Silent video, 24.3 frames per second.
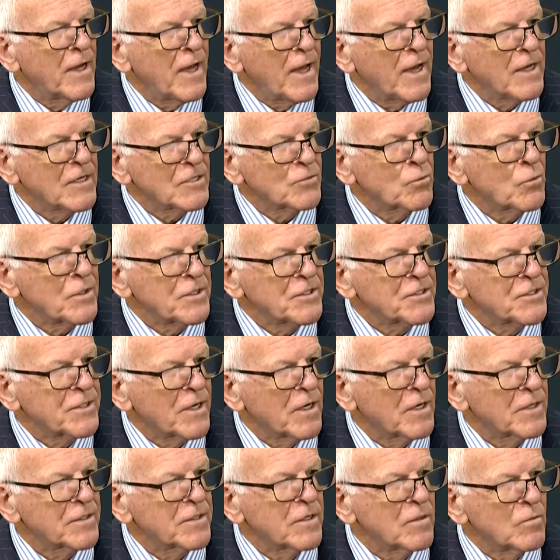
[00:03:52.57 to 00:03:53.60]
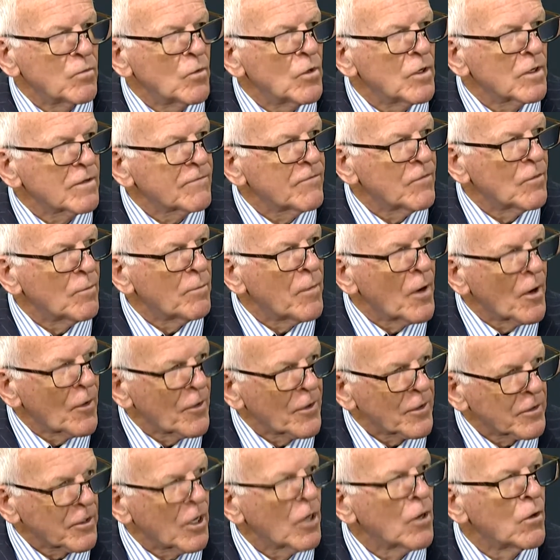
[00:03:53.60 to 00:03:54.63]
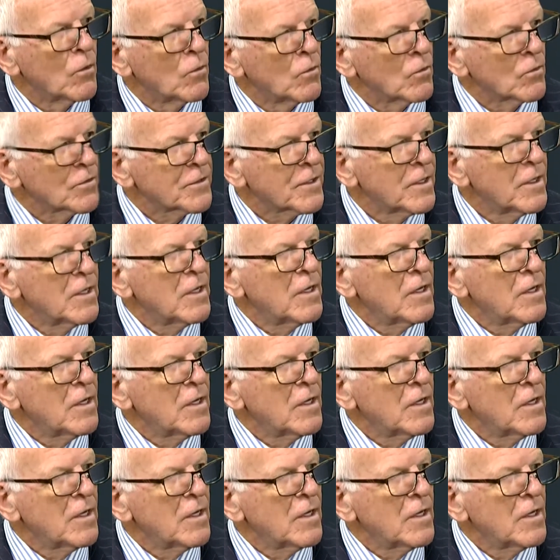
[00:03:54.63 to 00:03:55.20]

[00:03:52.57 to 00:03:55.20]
as we started work for Borrow Gold.